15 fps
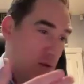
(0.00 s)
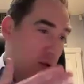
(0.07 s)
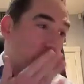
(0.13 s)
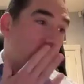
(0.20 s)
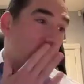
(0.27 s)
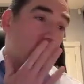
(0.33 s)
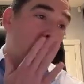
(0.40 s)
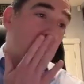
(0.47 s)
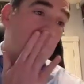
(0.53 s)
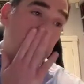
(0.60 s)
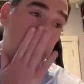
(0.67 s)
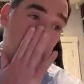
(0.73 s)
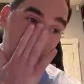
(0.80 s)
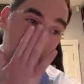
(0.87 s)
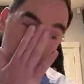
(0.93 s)
You need to be
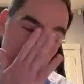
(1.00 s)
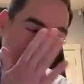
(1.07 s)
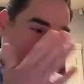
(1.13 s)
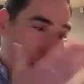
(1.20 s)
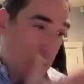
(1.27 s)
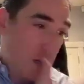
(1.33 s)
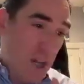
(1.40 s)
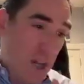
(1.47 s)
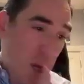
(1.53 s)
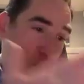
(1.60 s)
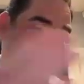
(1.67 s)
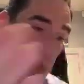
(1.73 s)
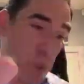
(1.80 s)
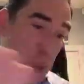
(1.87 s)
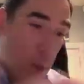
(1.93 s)
able to, the
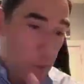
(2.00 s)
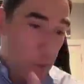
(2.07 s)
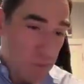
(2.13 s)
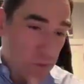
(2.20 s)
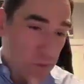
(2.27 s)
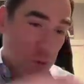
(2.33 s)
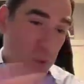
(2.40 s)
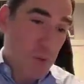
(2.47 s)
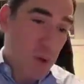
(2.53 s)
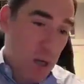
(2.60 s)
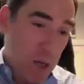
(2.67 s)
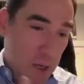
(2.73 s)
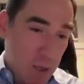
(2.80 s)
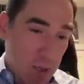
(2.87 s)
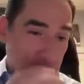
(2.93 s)
Hacham should know who you
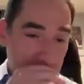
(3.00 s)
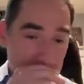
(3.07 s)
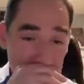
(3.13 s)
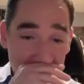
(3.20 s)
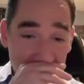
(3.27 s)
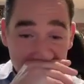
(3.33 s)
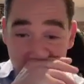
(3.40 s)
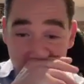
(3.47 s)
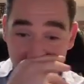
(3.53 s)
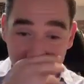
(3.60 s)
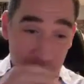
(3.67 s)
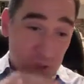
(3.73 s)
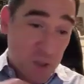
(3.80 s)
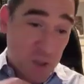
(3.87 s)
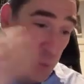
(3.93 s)
are and so on and
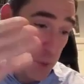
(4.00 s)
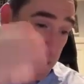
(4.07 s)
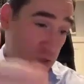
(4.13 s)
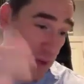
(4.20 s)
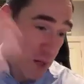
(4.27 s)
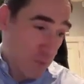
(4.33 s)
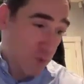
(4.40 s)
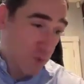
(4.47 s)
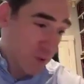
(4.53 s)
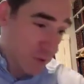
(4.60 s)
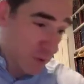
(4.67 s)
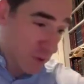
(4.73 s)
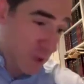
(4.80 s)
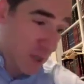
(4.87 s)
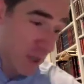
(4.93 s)
so forth and what you're able
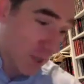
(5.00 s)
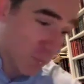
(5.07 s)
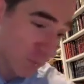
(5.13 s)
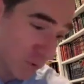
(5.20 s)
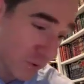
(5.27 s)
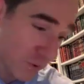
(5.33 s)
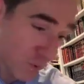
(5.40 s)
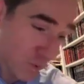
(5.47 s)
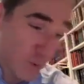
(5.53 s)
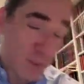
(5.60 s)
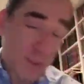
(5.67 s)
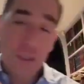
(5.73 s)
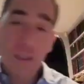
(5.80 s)
to do and not able to do.